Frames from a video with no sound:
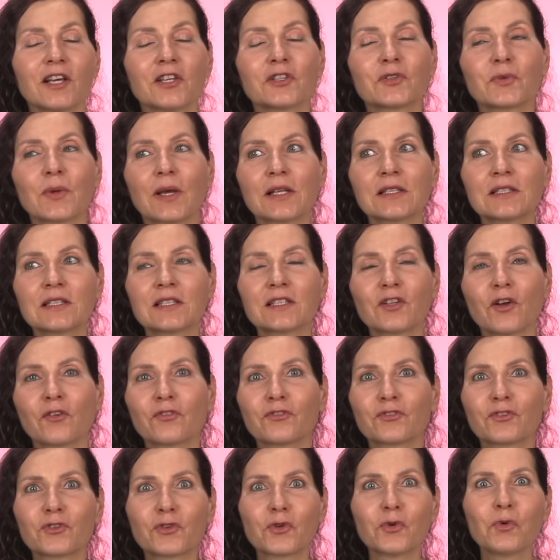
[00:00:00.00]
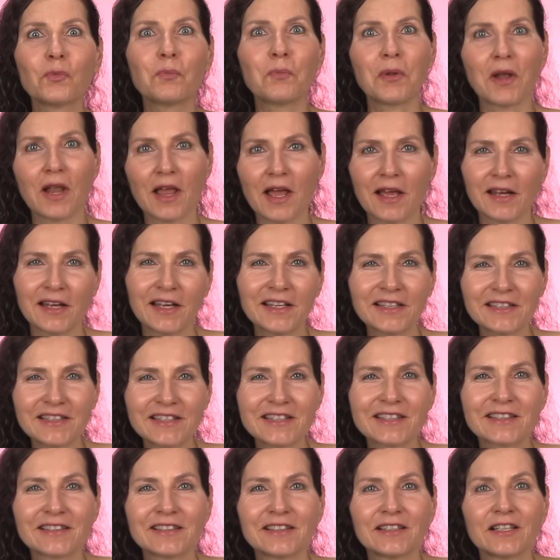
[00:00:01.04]
transit of two
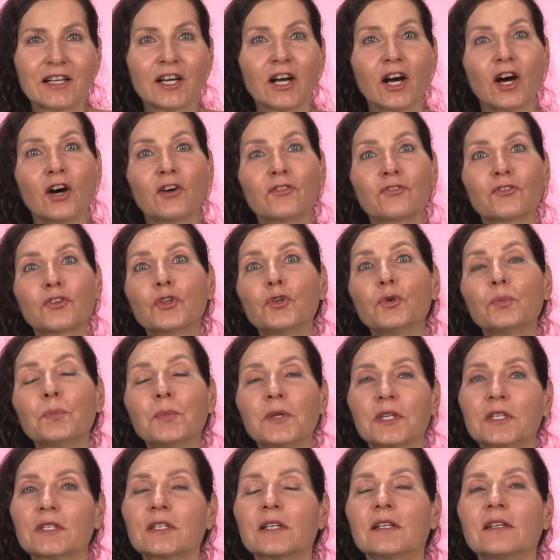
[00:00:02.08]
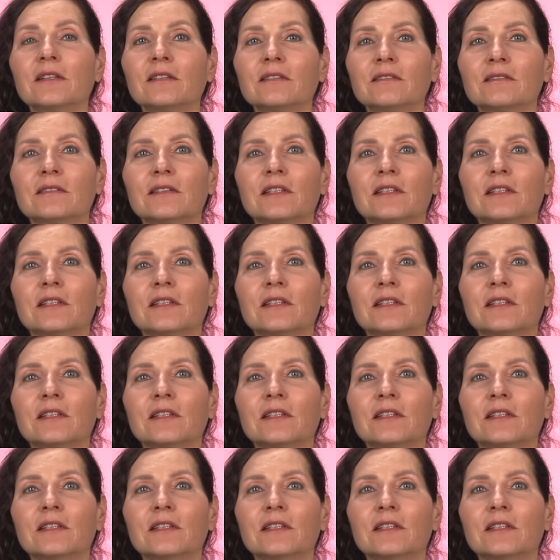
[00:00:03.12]
planets, of Jupiter.